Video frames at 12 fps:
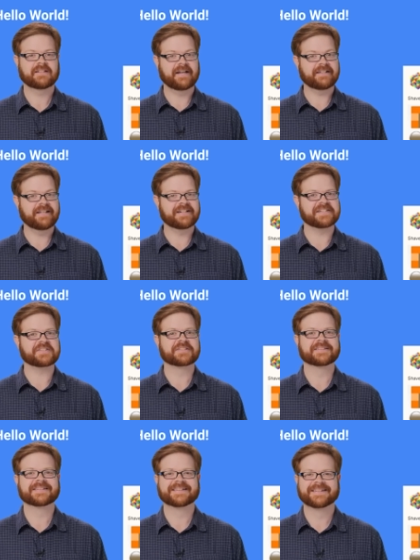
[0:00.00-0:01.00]
like these.
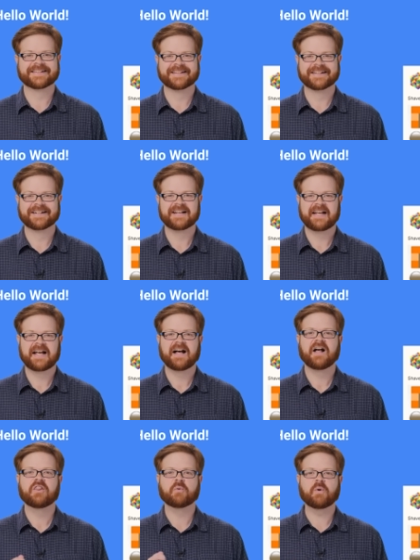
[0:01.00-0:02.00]

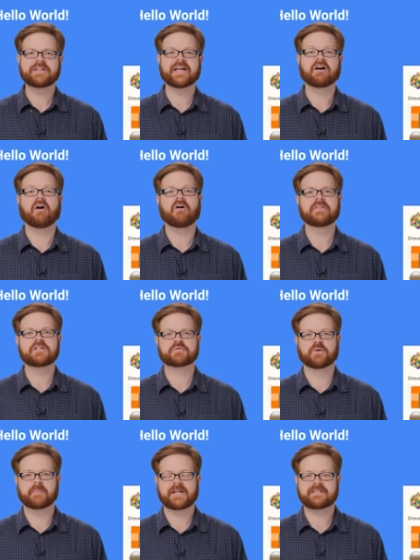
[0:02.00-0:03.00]
The one thing all these
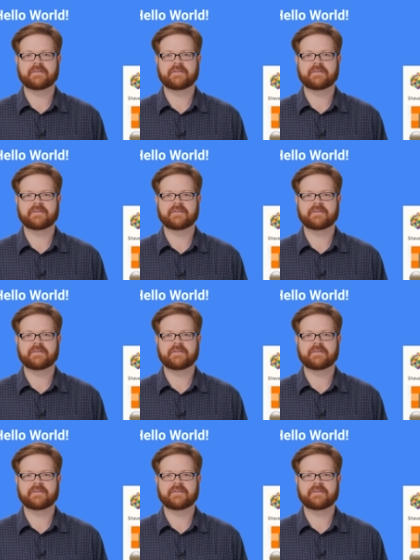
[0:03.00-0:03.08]
formats